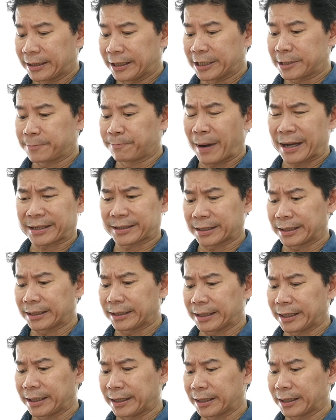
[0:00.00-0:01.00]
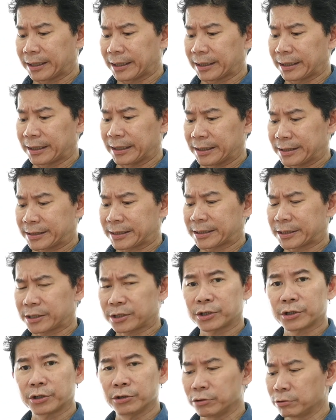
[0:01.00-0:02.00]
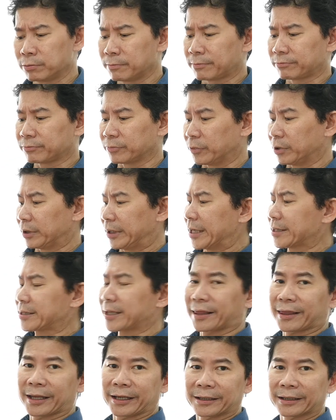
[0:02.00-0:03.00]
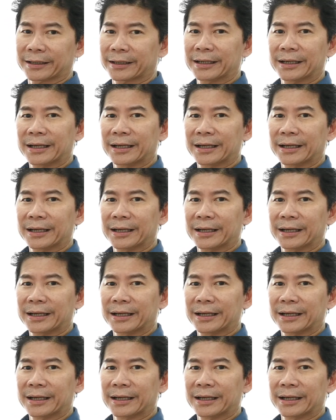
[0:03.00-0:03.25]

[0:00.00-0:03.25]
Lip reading: This button here is too... Here's the thing.